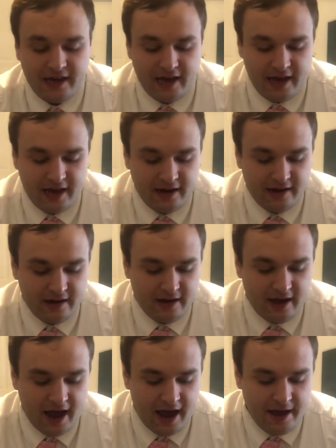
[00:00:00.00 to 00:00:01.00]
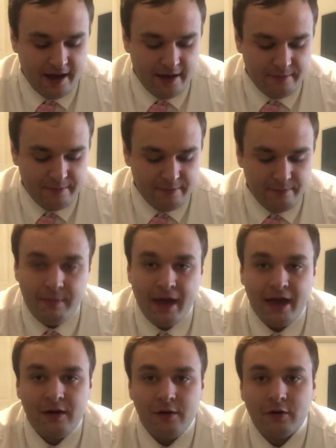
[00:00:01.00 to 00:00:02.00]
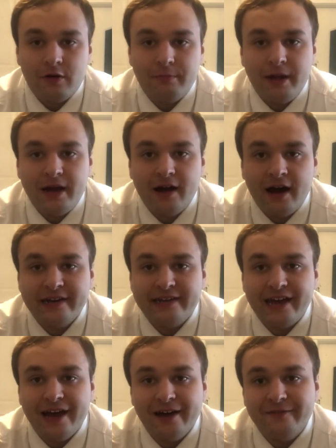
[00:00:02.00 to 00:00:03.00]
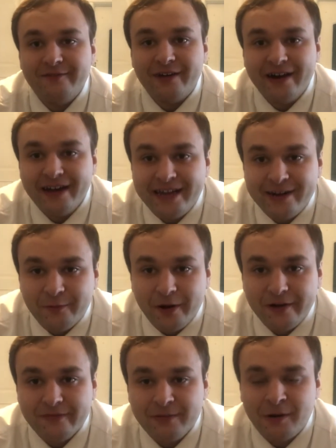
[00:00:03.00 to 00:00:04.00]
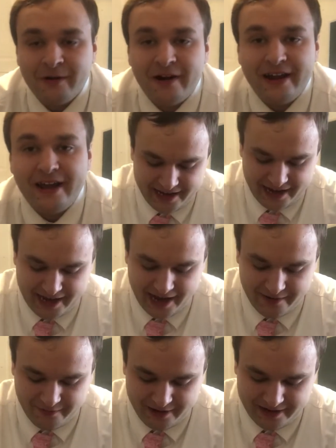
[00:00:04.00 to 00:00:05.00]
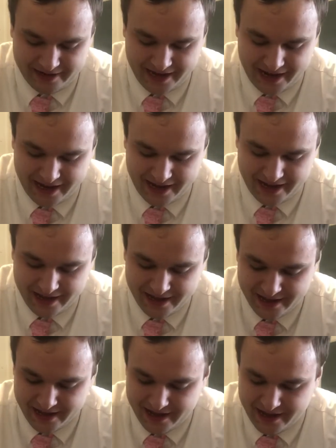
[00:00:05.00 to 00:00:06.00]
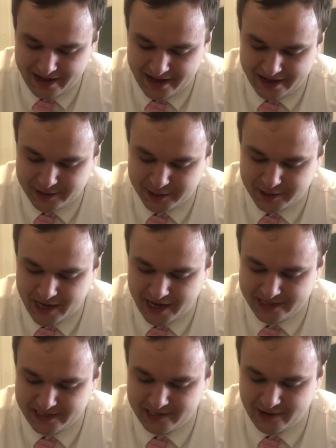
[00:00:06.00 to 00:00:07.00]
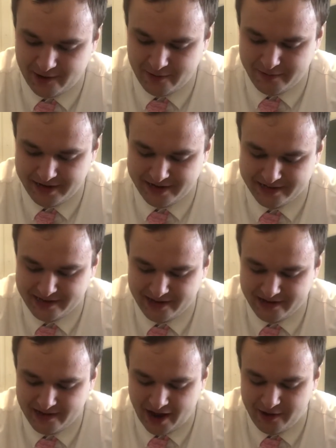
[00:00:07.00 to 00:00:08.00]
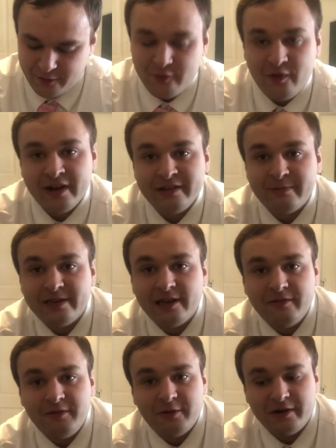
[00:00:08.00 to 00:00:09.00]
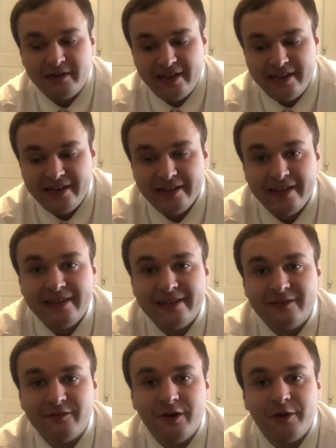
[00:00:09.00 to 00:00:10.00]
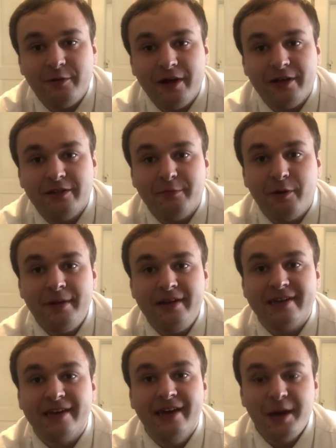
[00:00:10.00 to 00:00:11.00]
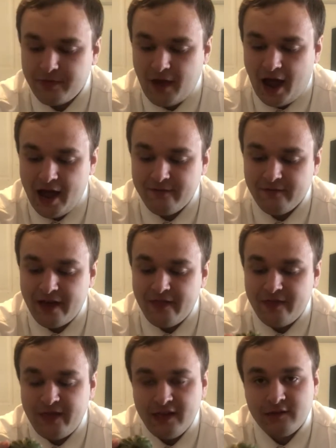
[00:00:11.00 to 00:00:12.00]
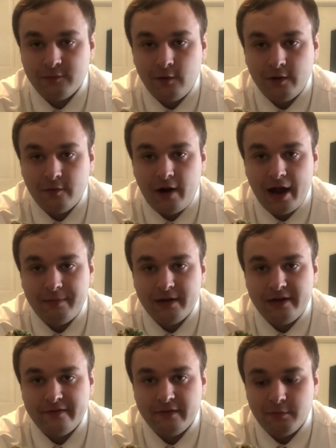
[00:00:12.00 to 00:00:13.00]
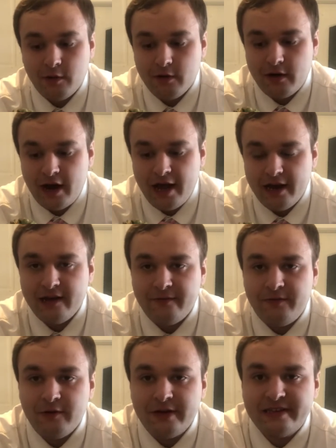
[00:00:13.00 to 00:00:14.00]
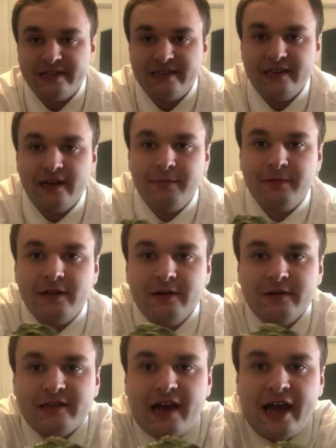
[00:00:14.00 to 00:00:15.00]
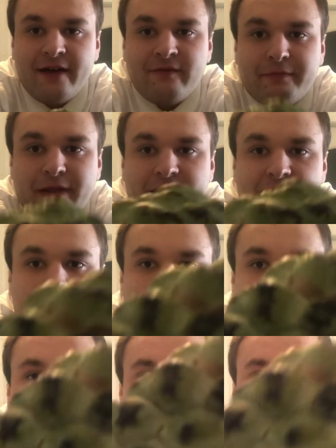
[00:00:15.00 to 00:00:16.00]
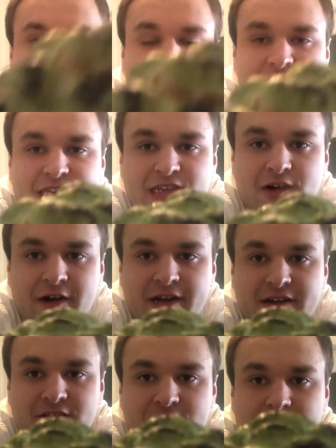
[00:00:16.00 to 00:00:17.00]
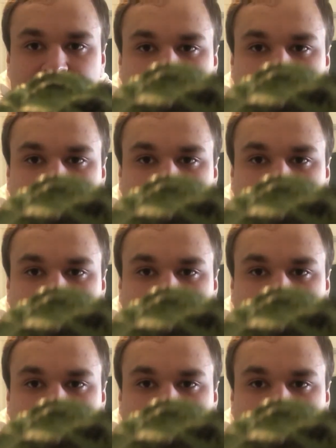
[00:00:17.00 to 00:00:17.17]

And I may or may not have eaten one of them already. I kind of wanted to get just a head start because I don't trust myself to articulate things very well in the moment. I've let this one ripen even more, and if you can see up close, I have a plate under it because it is starting to